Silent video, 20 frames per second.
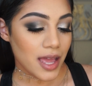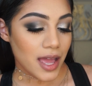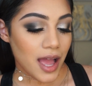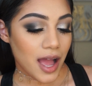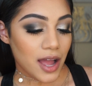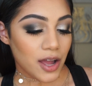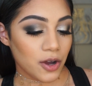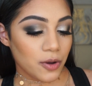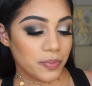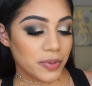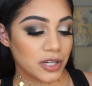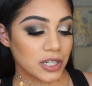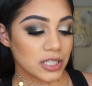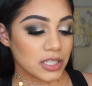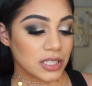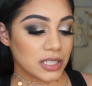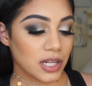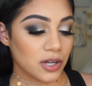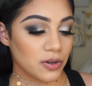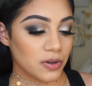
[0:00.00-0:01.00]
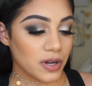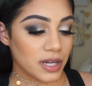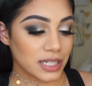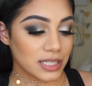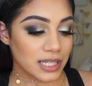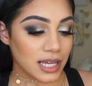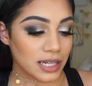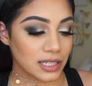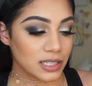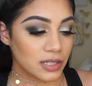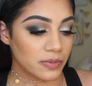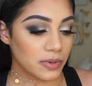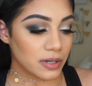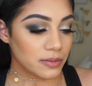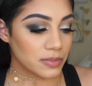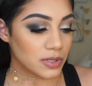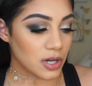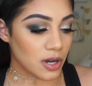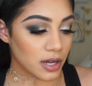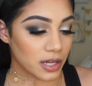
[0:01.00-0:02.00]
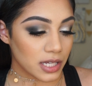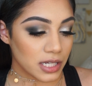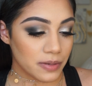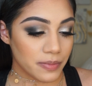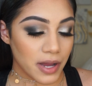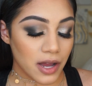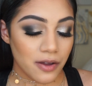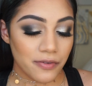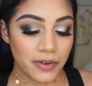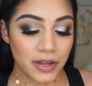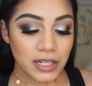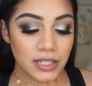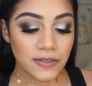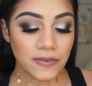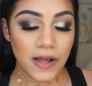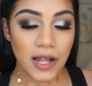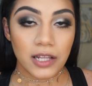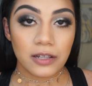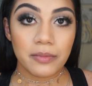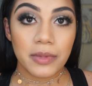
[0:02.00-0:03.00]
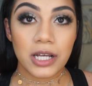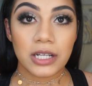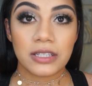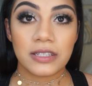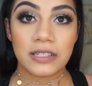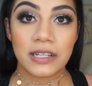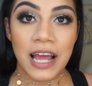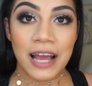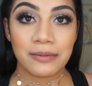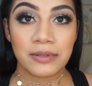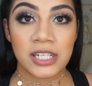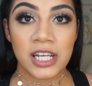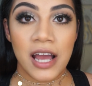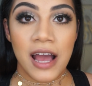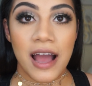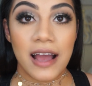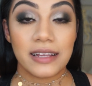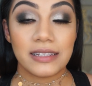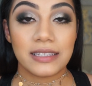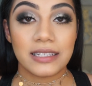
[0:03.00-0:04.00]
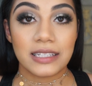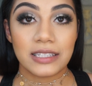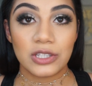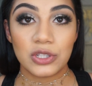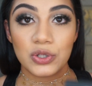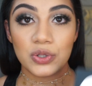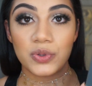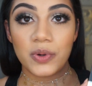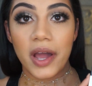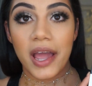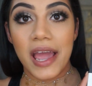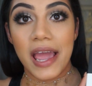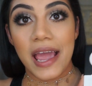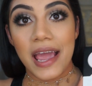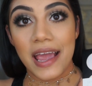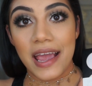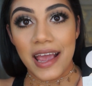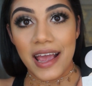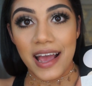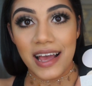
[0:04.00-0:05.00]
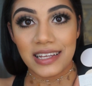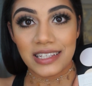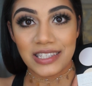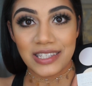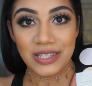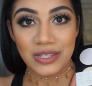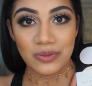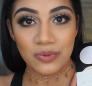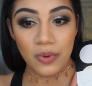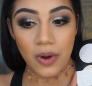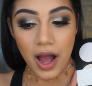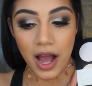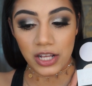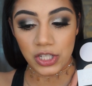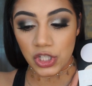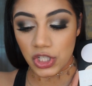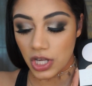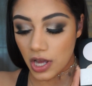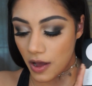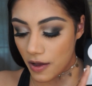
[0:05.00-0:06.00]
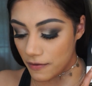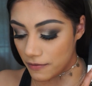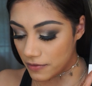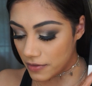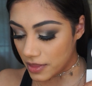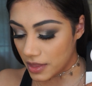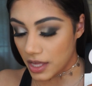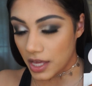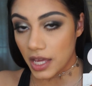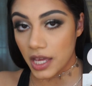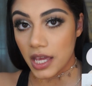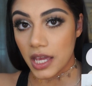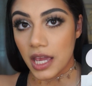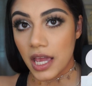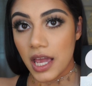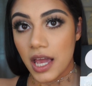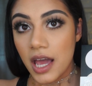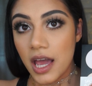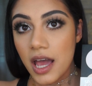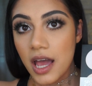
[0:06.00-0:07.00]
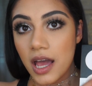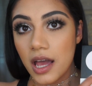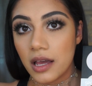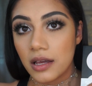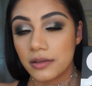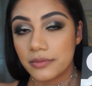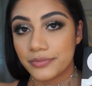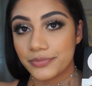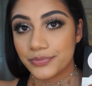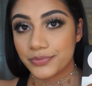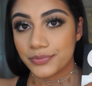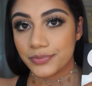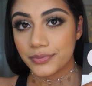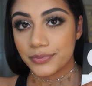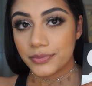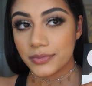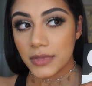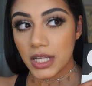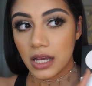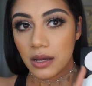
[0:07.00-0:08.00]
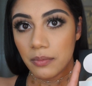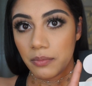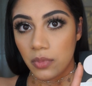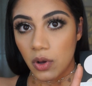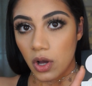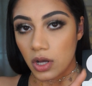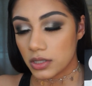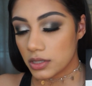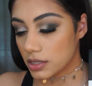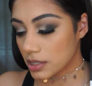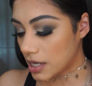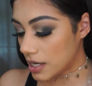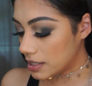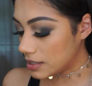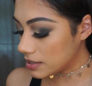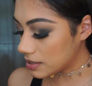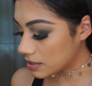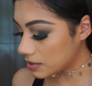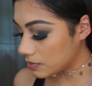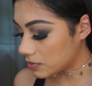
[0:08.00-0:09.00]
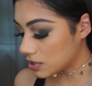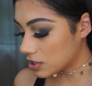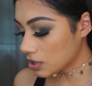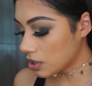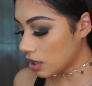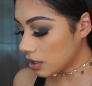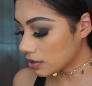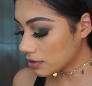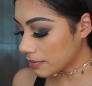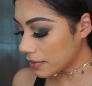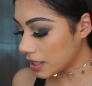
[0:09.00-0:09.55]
I hope you guys know exactly what I'm talking about. If you guys follow me on Snapchat, I did do a swatch of the, pause guys, someone's calling